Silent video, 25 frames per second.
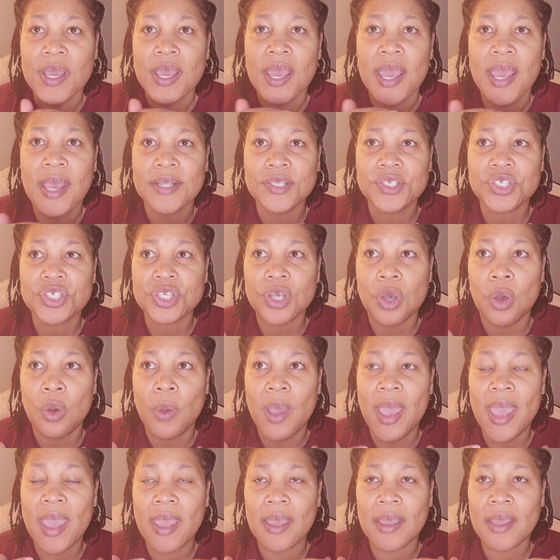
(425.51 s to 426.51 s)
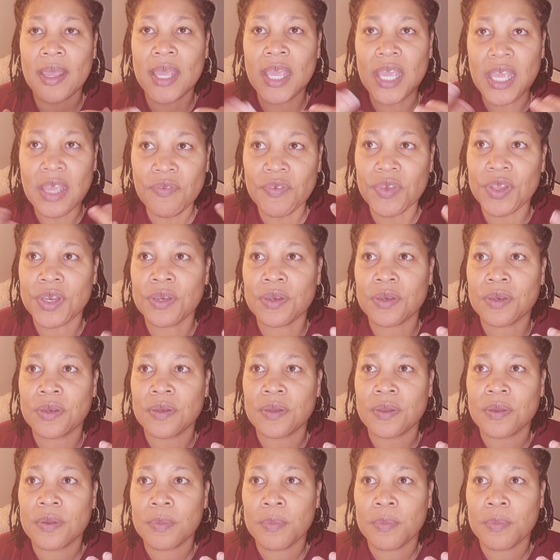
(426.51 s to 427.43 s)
And so even